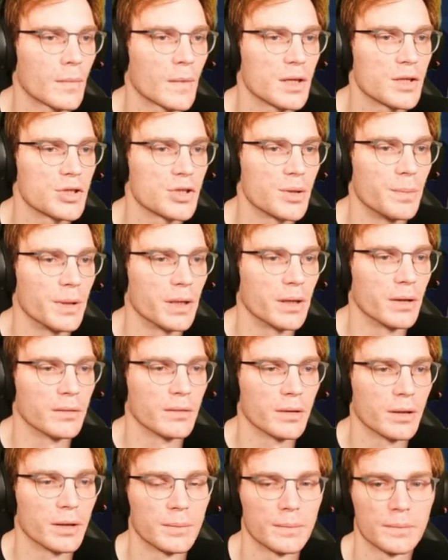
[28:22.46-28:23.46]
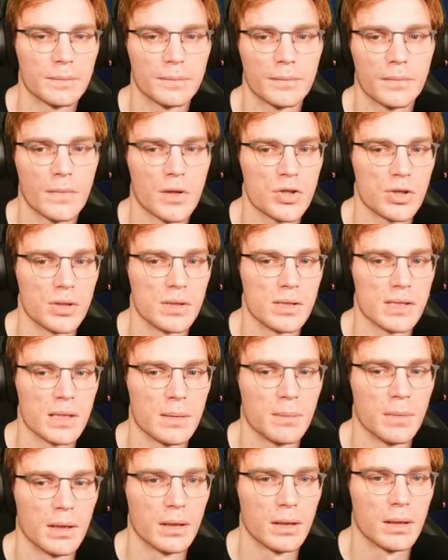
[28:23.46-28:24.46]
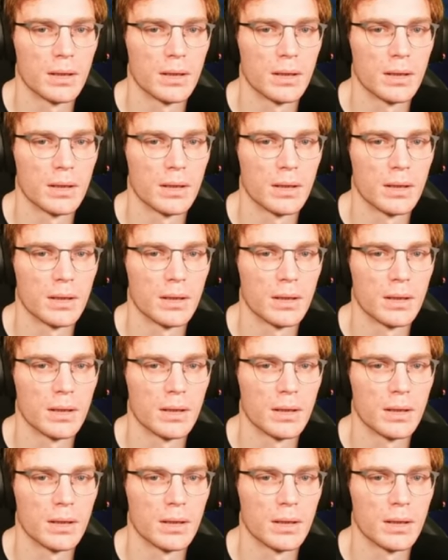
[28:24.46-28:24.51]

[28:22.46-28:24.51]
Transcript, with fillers: Should be good, right? Shouldn't see yeah, me. Yeah, because